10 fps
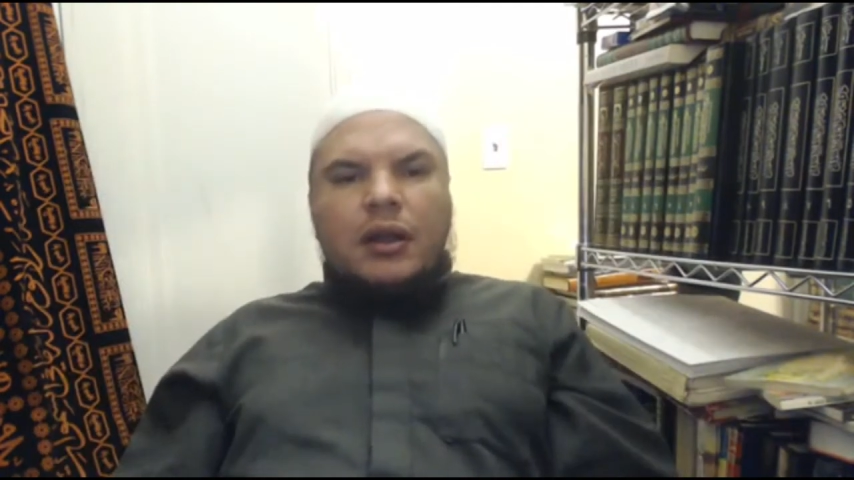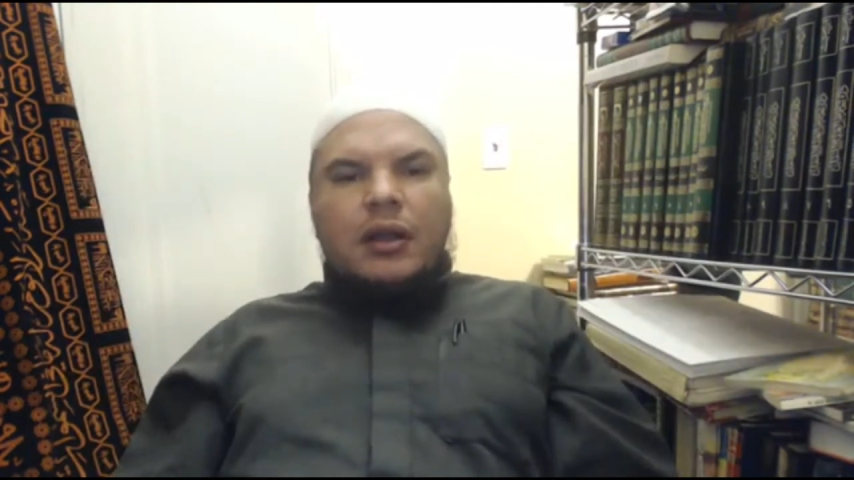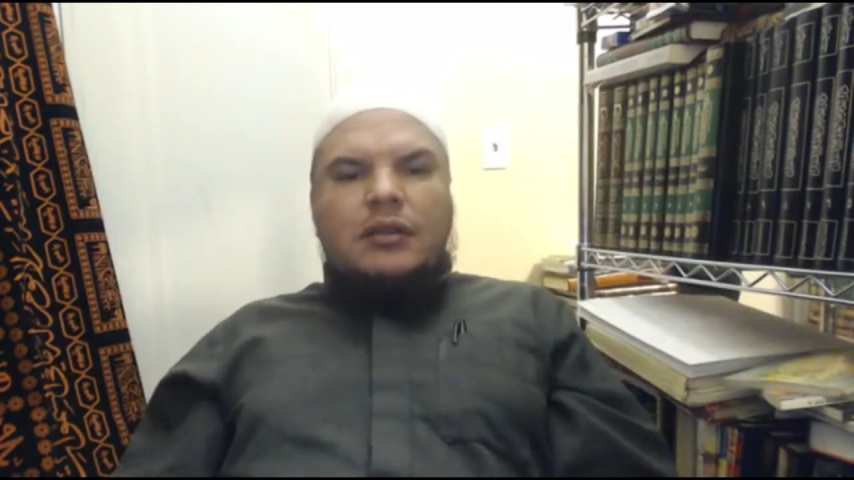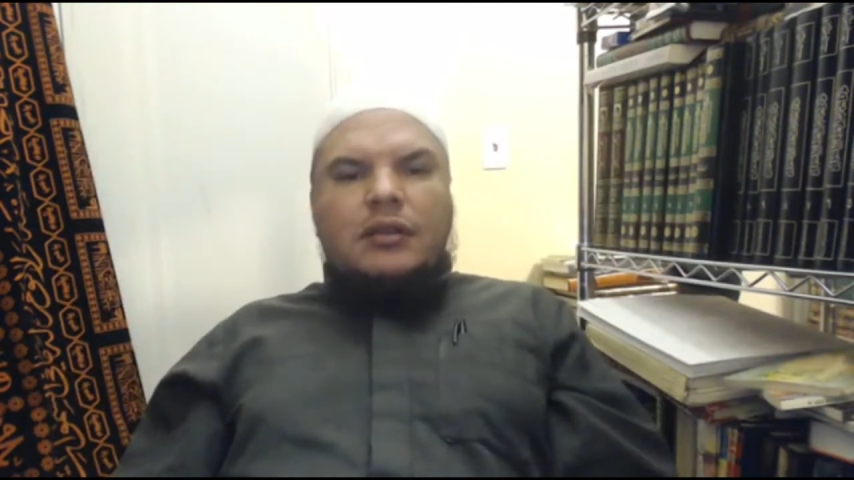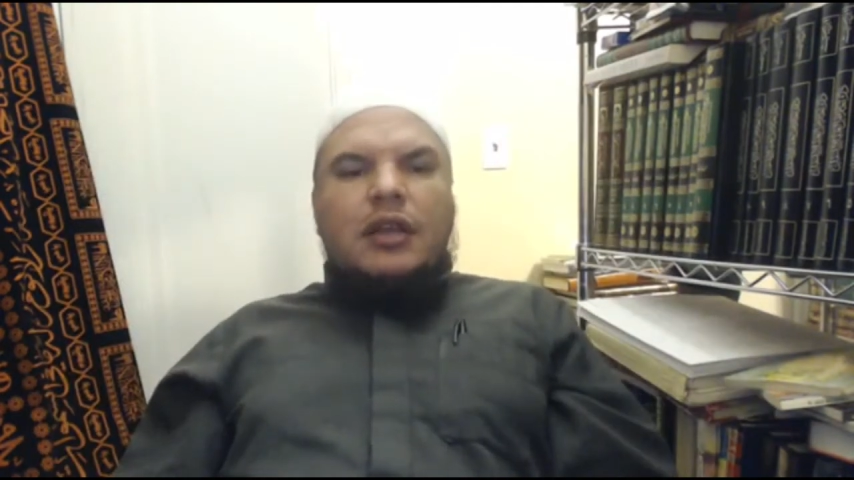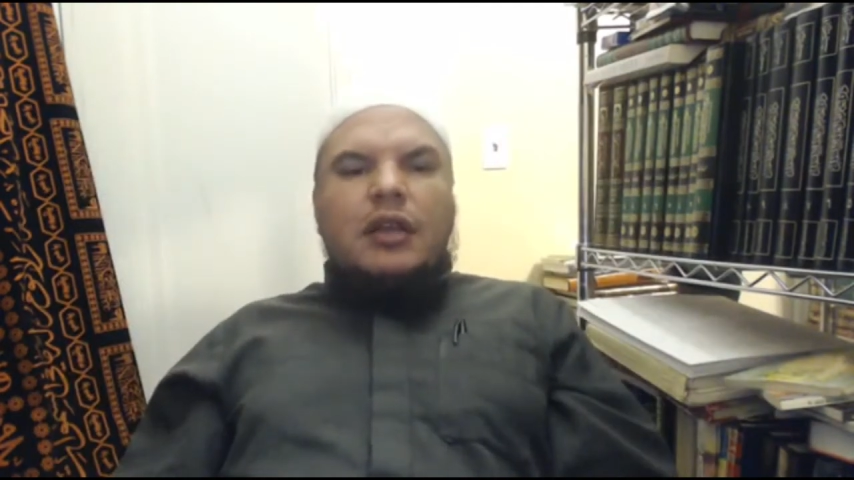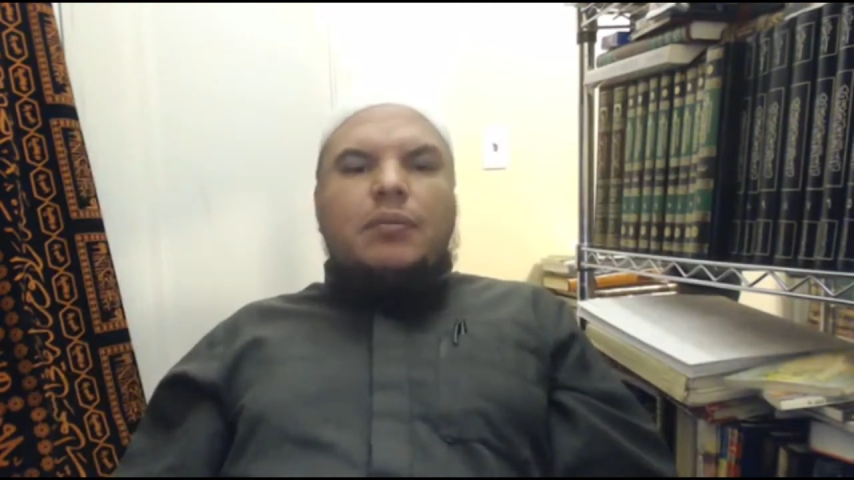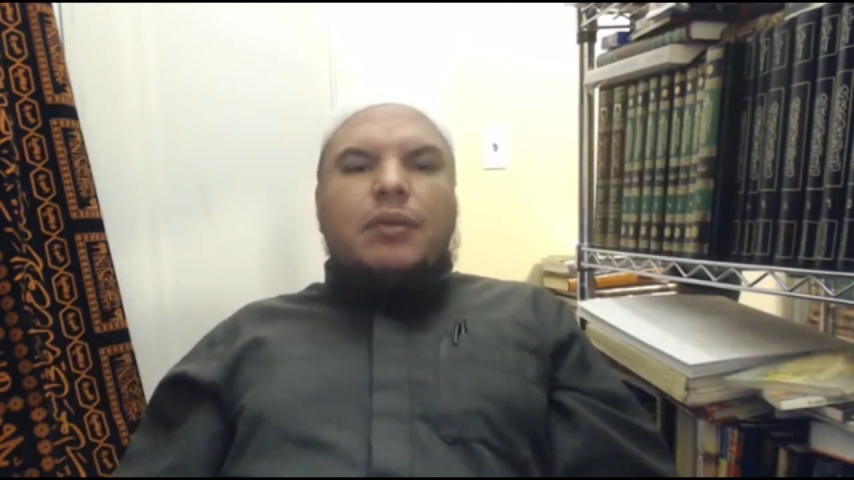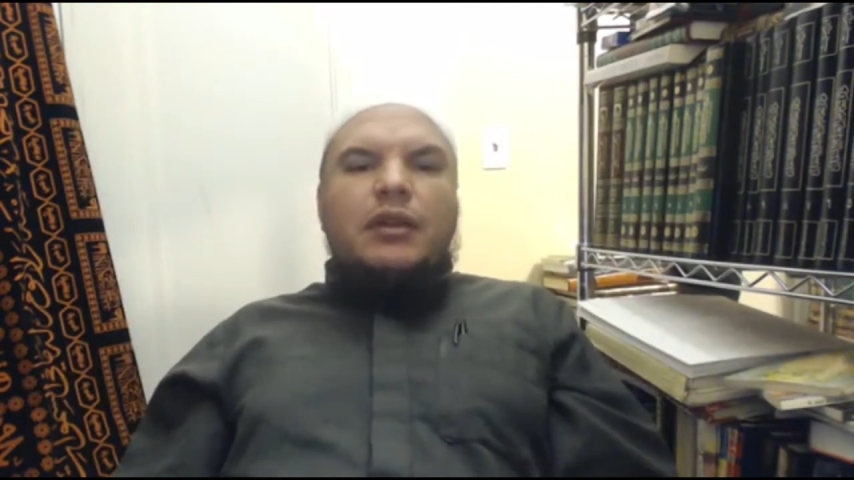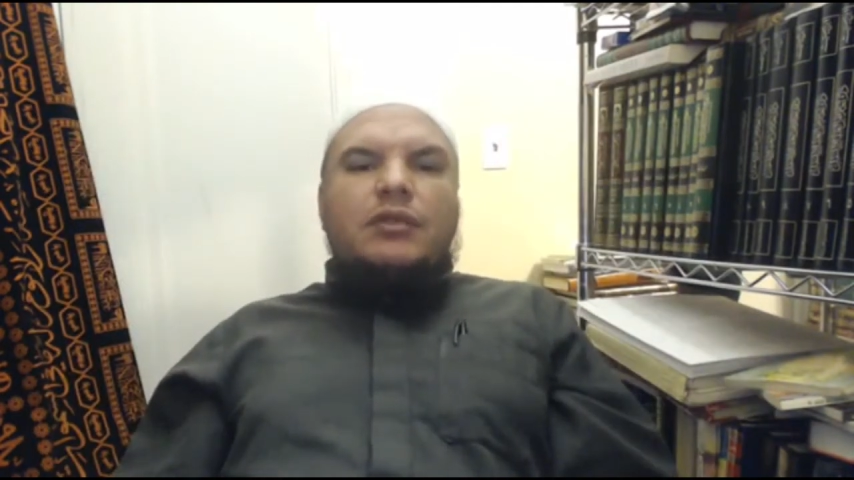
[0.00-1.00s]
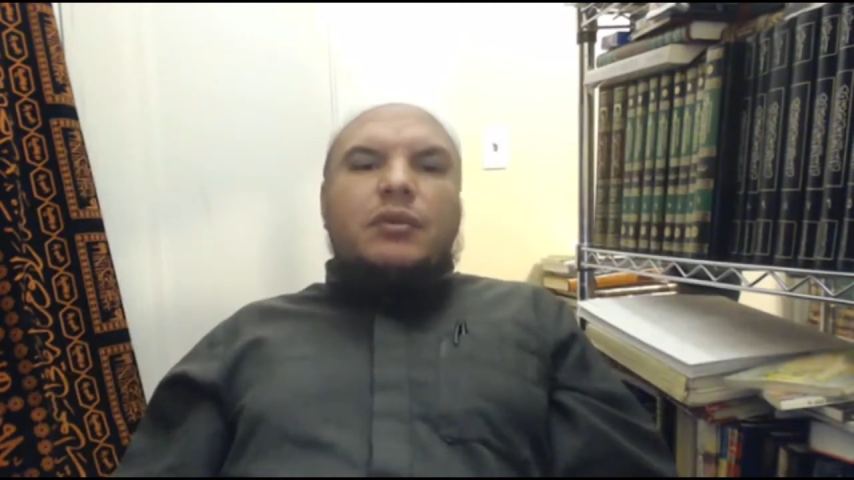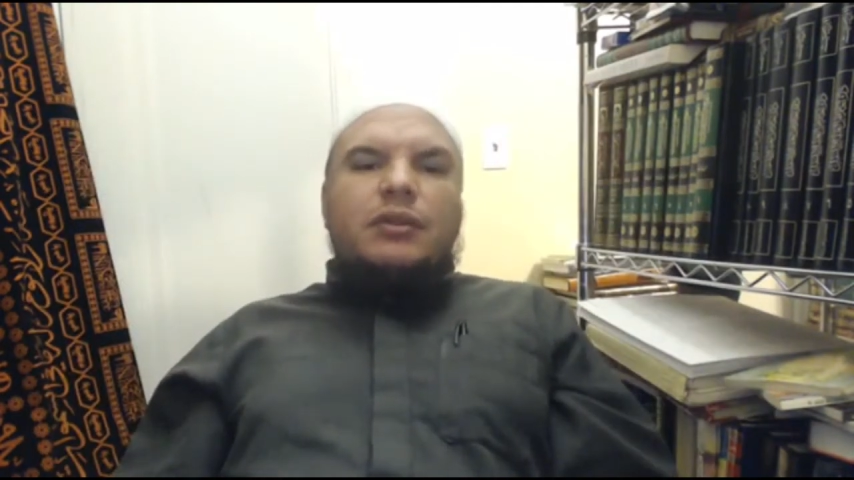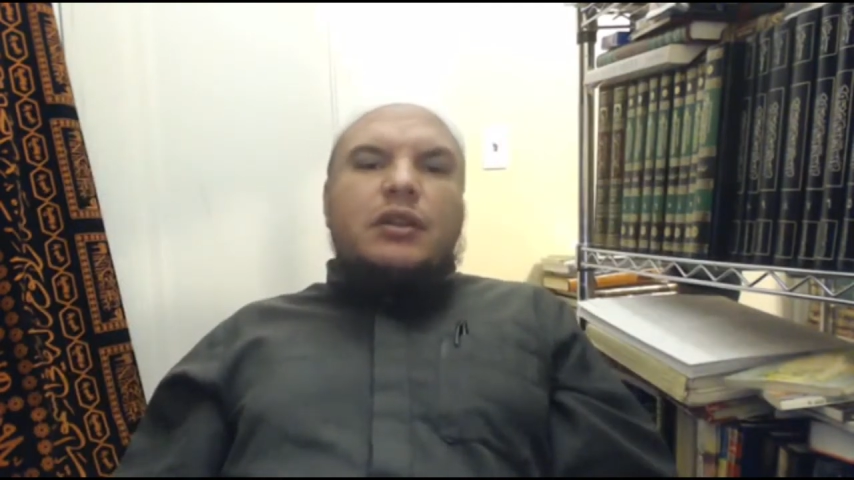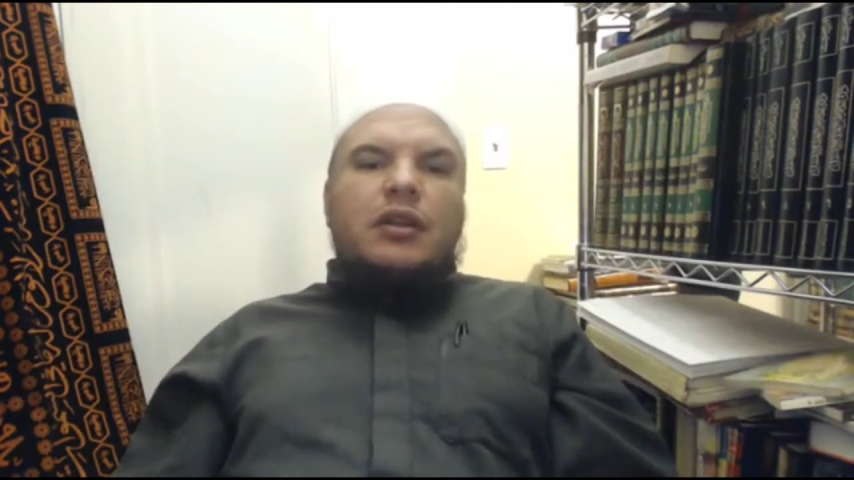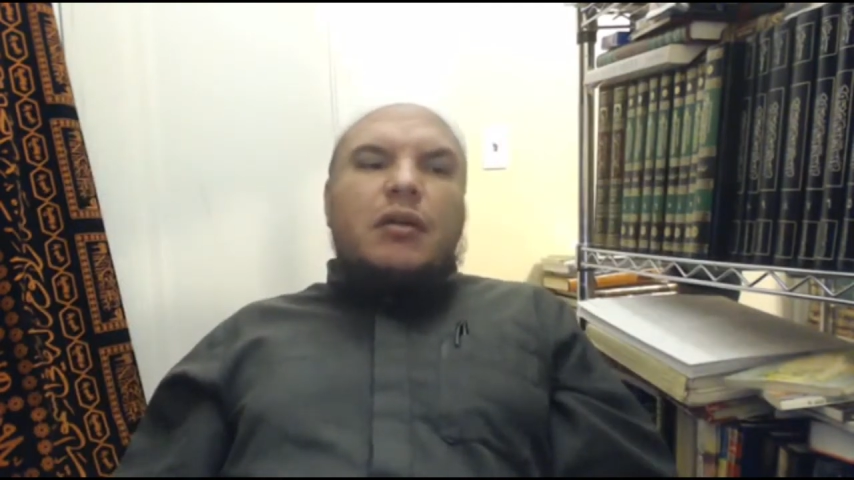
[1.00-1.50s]
and taking place
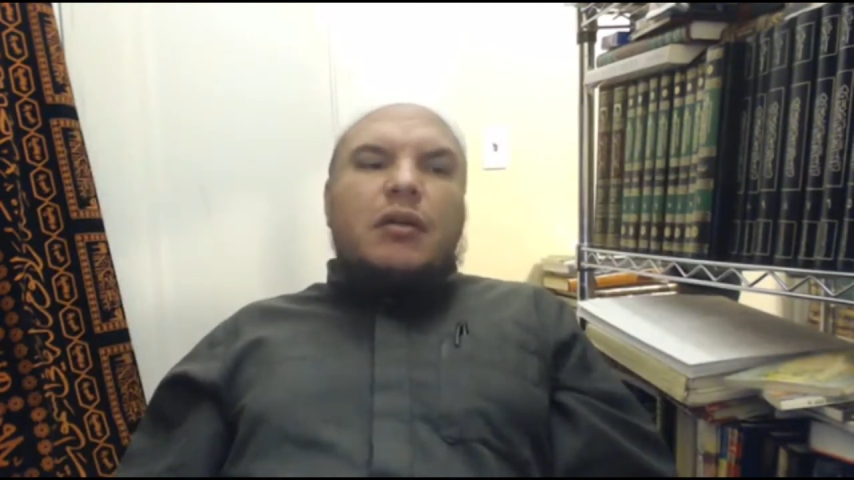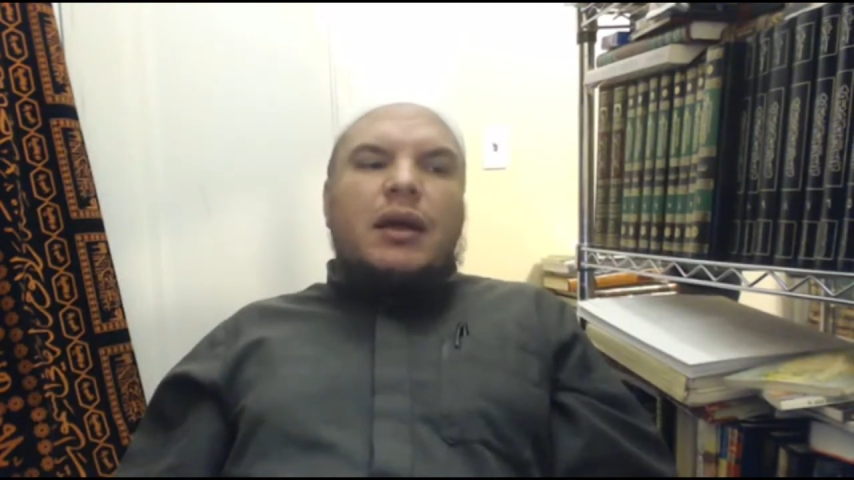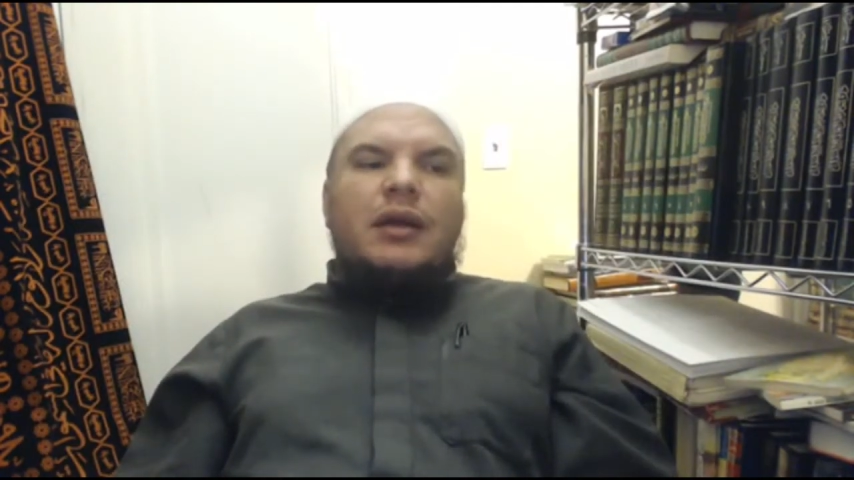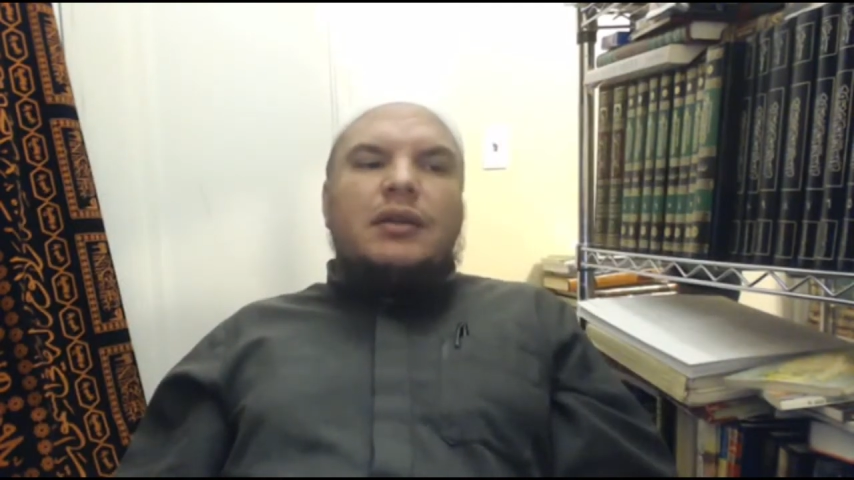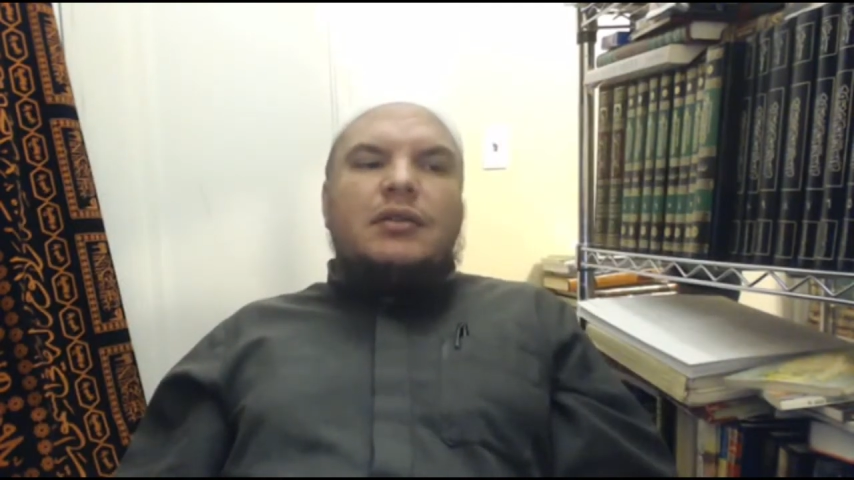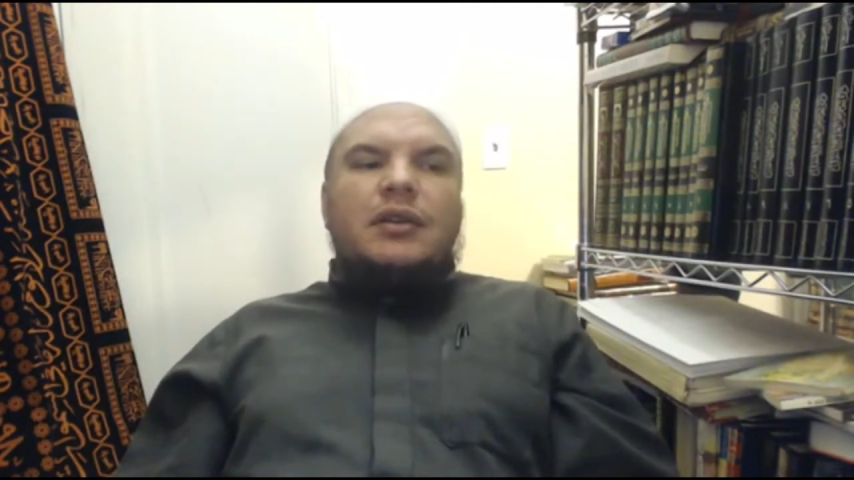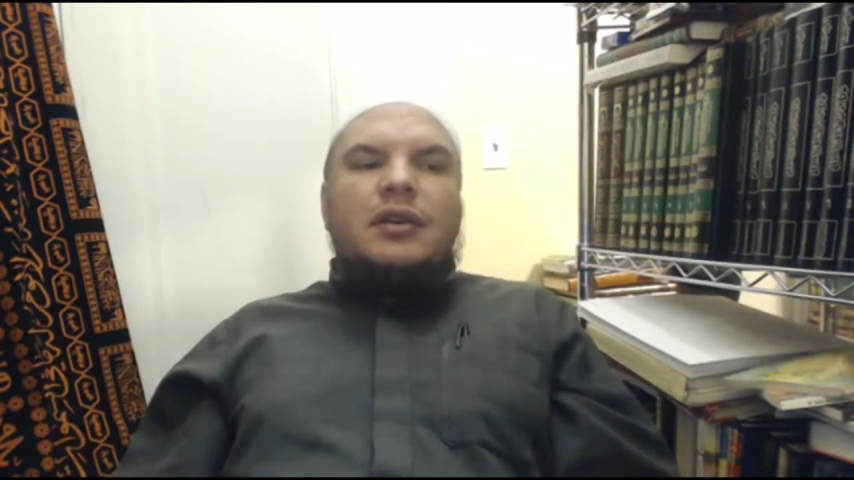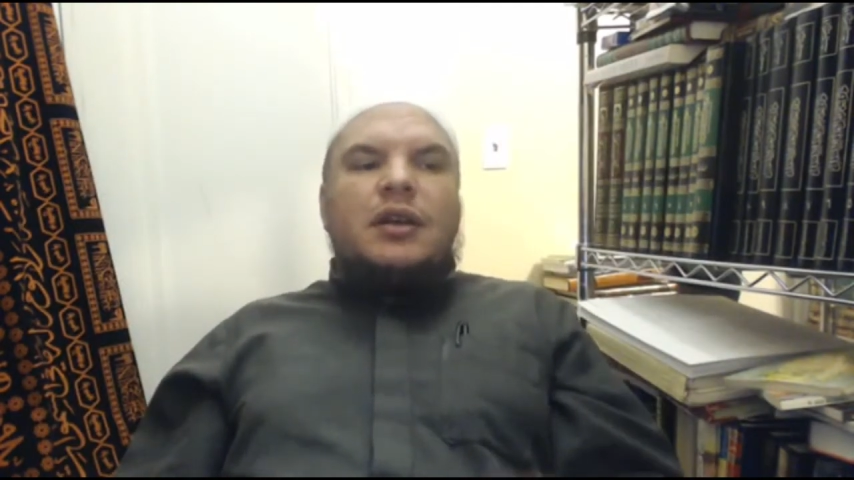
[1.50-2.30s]
within our minds